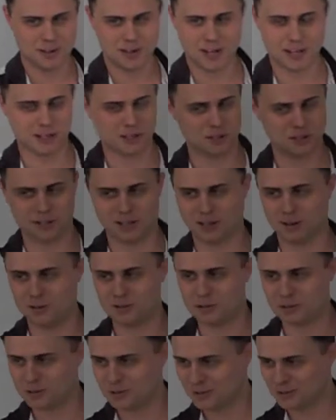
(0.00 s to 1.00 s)
I can
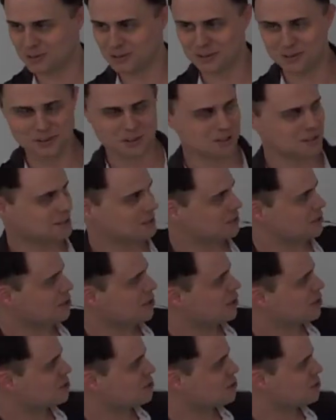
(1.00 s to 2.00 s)
count.
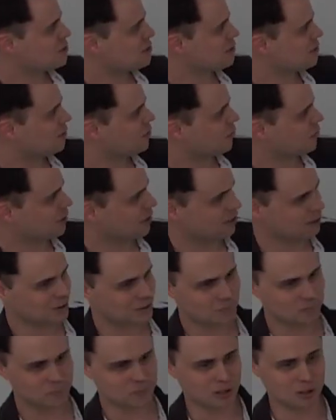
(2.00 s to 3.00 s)
Yes. Okay.
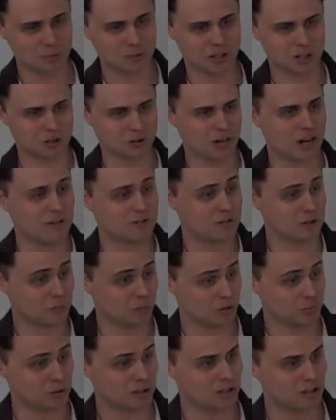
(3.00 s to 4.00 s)
And then we could graph it and
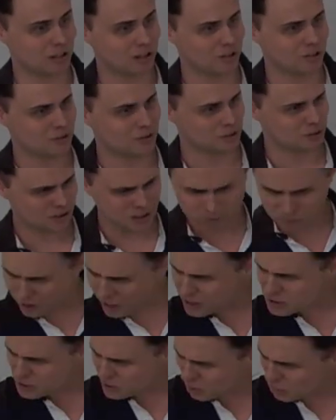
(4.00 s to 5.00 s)
we'd be done. See how
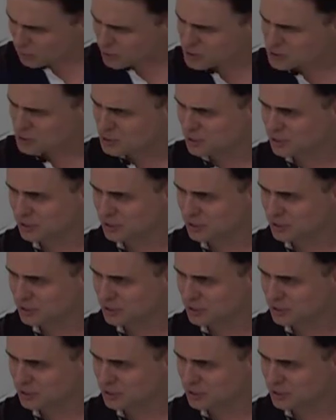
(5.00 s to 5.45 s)
fast that was?